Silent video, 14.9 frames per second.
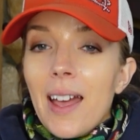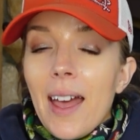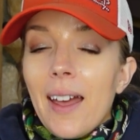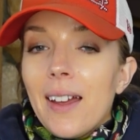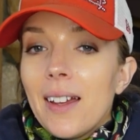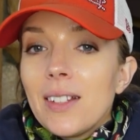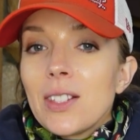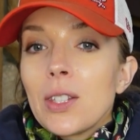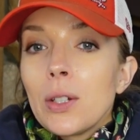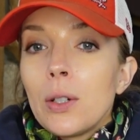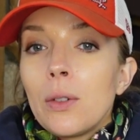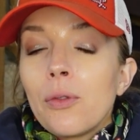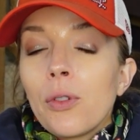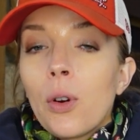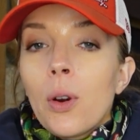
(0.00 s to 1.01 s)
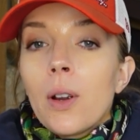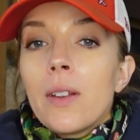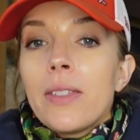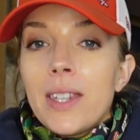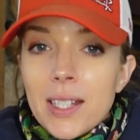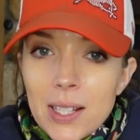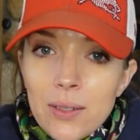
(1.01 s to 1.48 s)
and so for
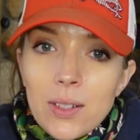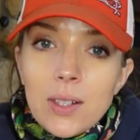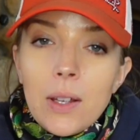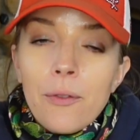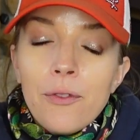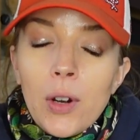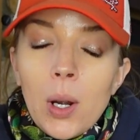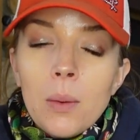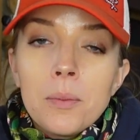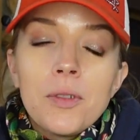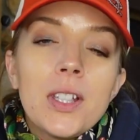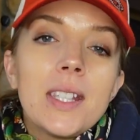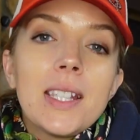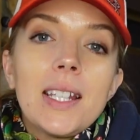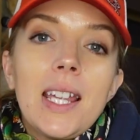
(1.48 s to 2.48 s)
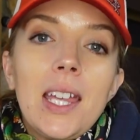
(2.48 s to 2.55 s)
this farm visit,